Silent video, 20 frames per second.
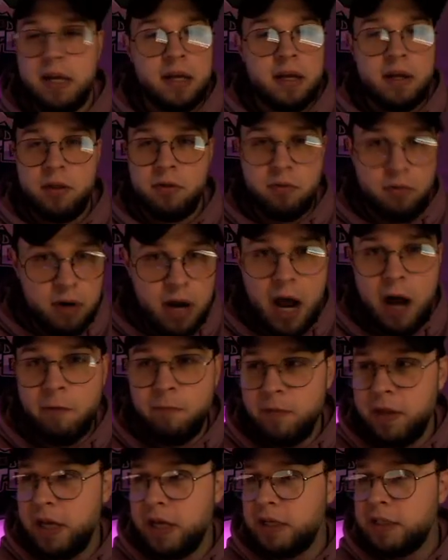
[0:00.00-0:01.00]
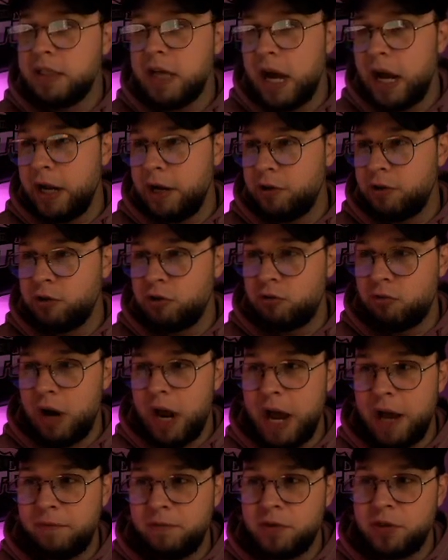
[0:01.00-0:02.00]
throughout the entire
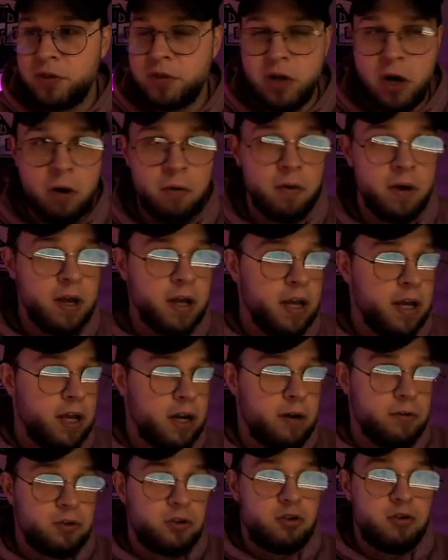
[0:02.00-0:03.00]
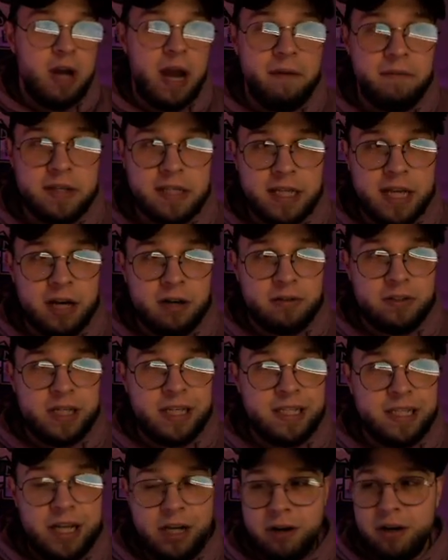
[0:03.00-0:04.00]
draft. So, Travis
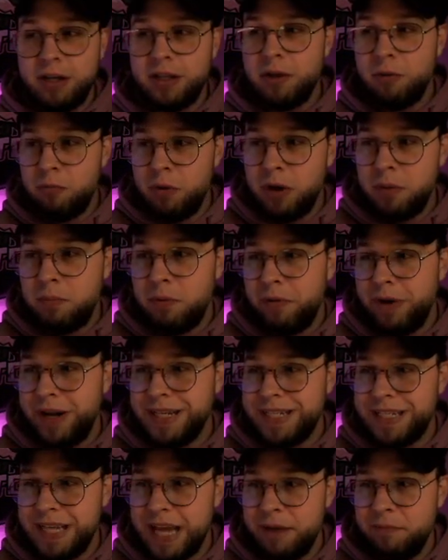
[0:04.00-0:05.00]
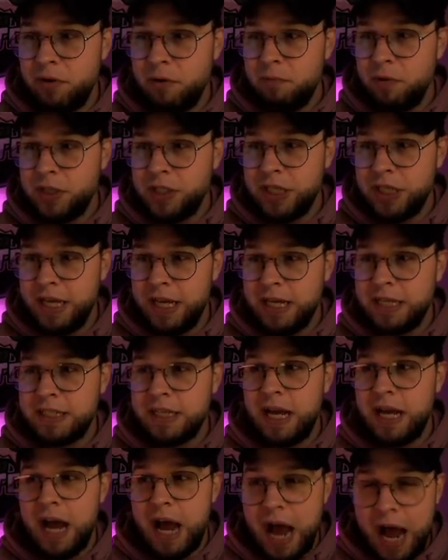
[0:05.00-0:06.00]
Kelce's here at the 1.7, which he is.
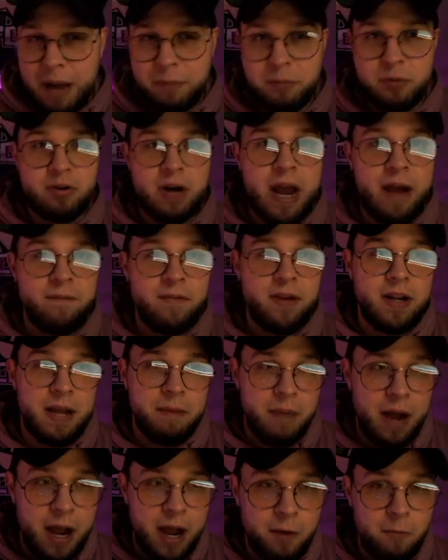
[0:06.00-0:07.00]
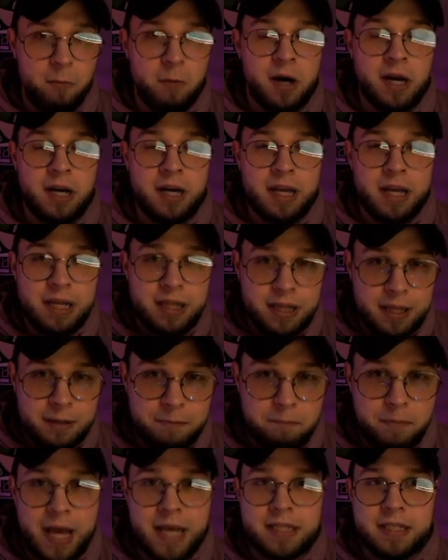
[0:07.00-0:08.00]
I'm drafting him. I want the
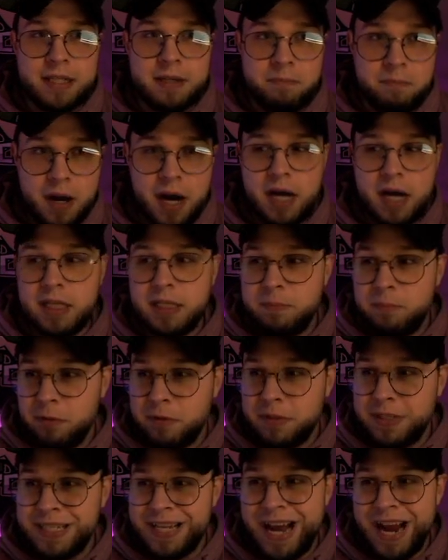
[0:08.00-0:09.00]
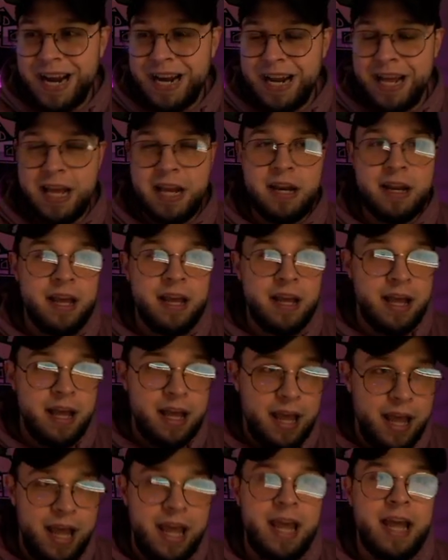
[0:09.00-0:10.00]
best possible tight end
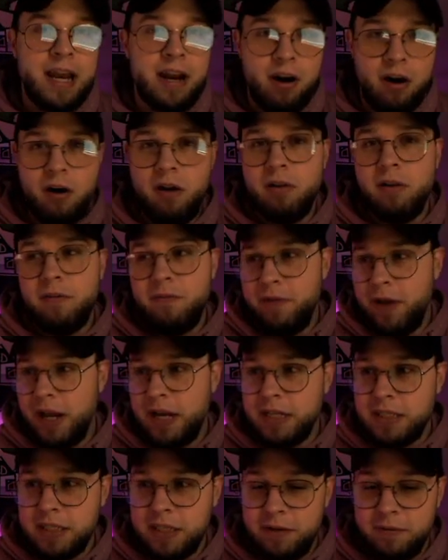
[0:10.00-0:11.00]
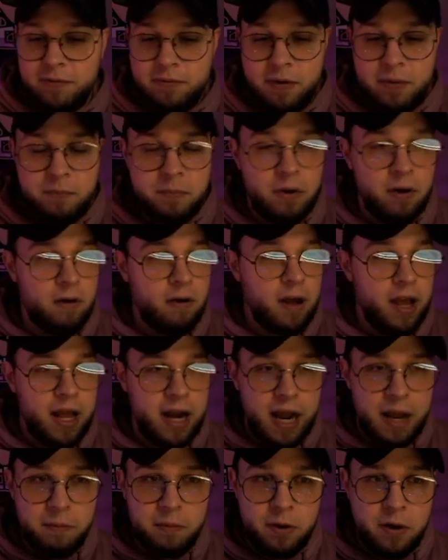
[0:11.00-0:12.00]
in all of fantasy football, and
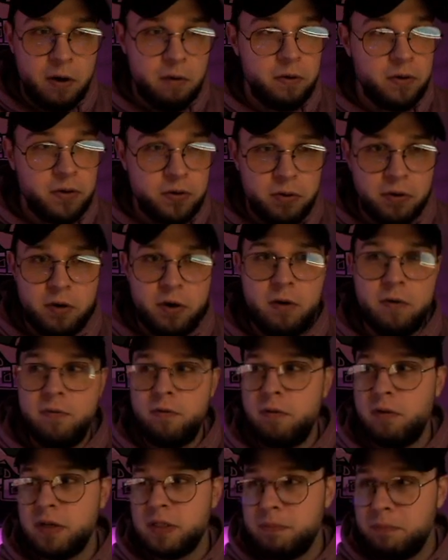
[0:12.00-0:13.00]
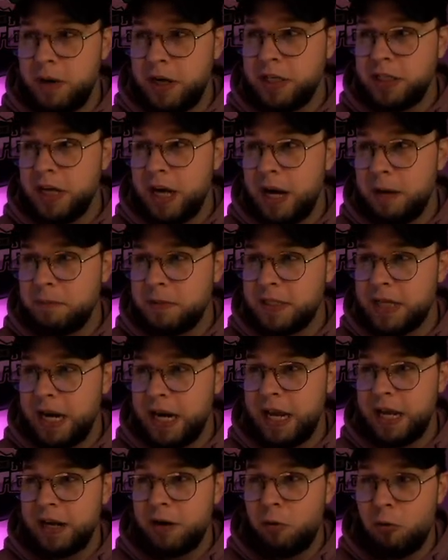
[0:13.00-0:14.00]
I'm going to go for as much upside
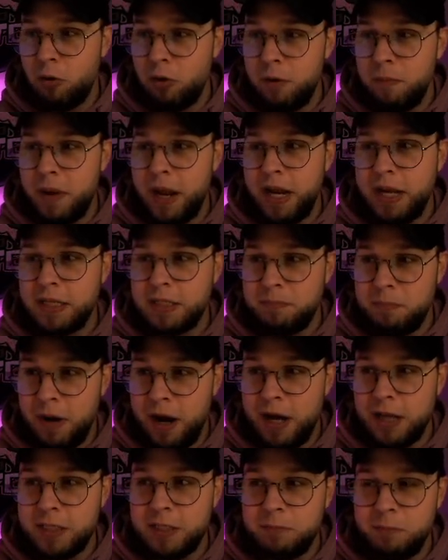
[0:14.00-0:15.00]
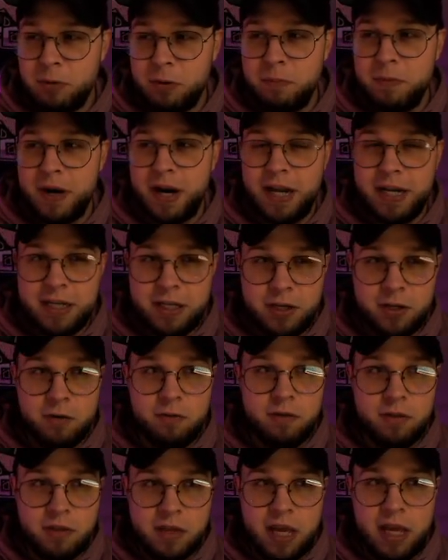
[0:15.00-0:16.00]
at quarterback as possible, but I
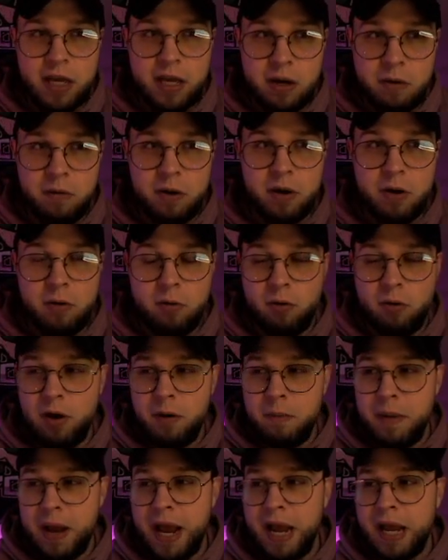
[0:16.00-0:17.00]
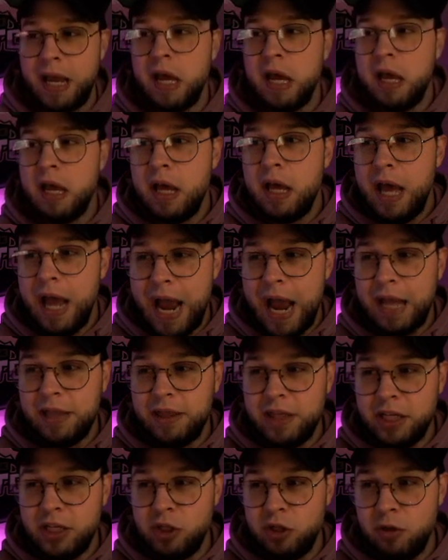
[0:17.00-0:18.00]
do think going quarterback at
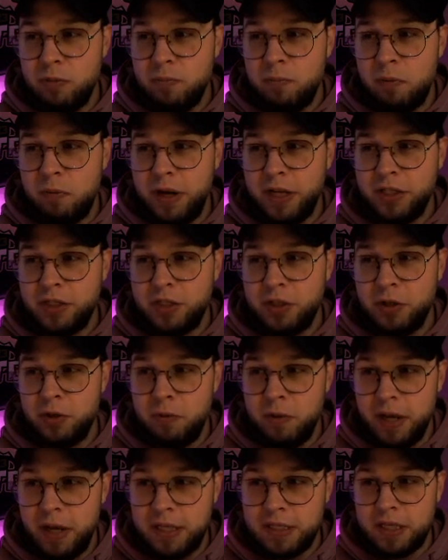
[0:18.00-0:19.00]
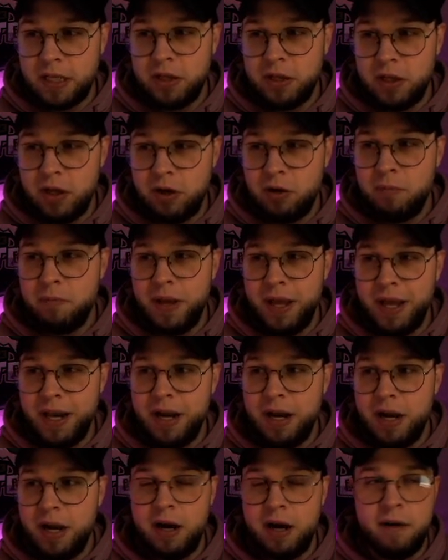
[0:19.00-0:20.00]
the 2.2 is a little bit
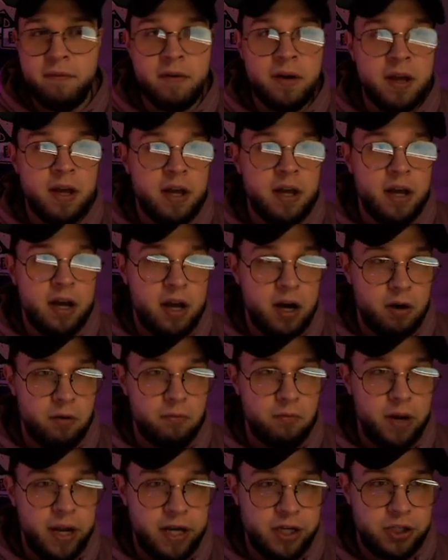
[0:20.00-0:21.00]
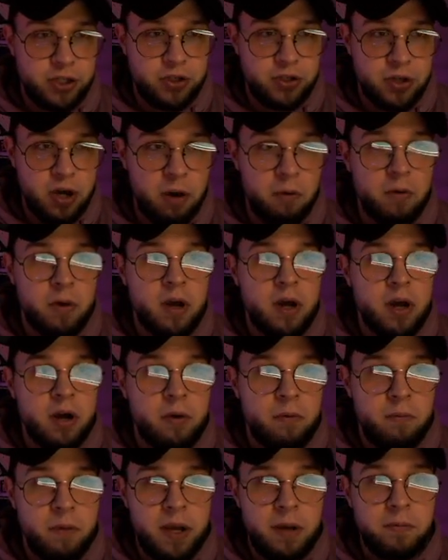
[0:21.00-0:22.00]
of a reach. So
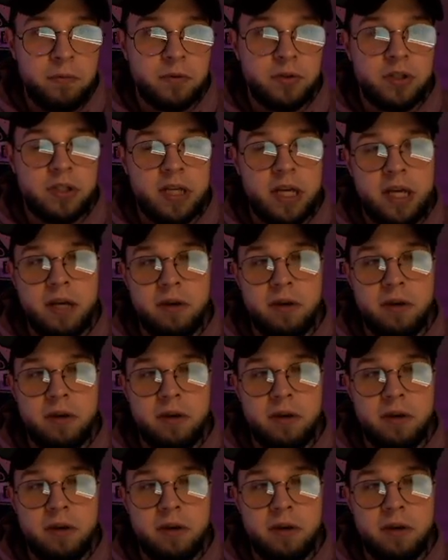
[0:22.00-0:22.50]
we will see